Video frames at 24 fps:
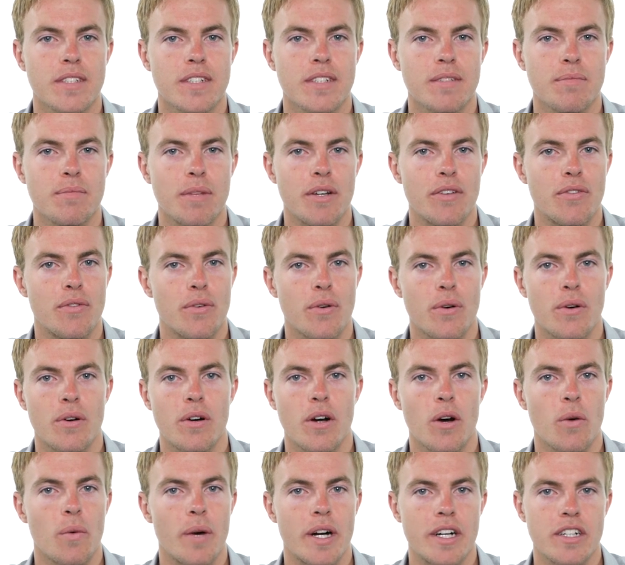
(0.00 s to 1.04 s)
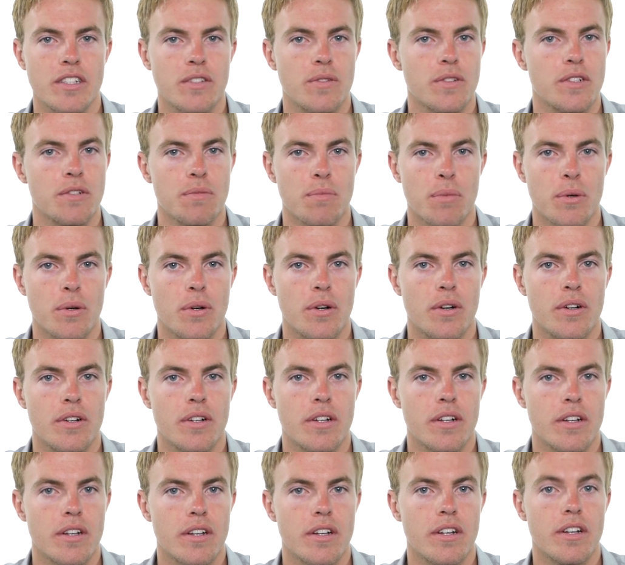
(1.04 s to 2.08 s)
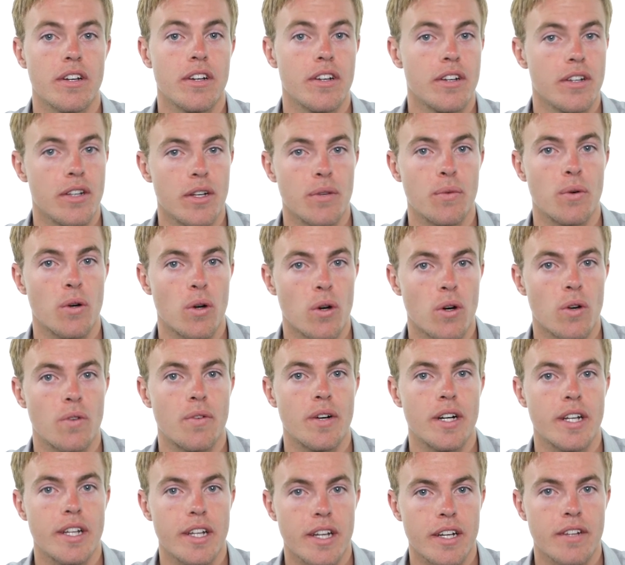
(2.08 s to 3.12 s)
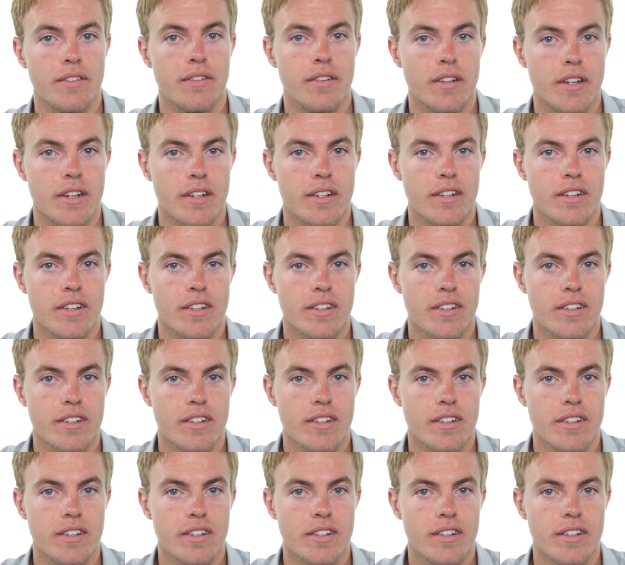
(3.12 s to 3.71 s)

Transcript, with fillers: Before awareness was born, you were already infinite.